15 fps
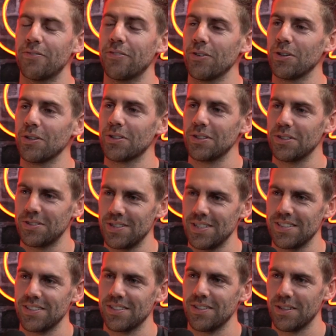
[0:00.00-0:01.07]
for a good
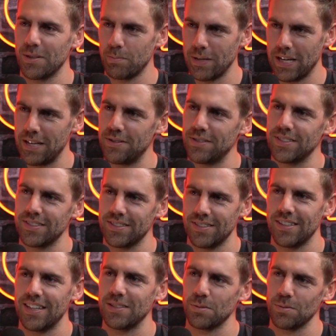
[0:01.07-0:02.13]
reason, not a bad
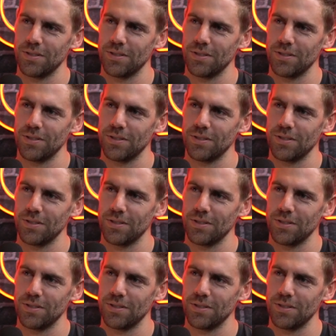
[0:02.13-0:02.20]
reason as well.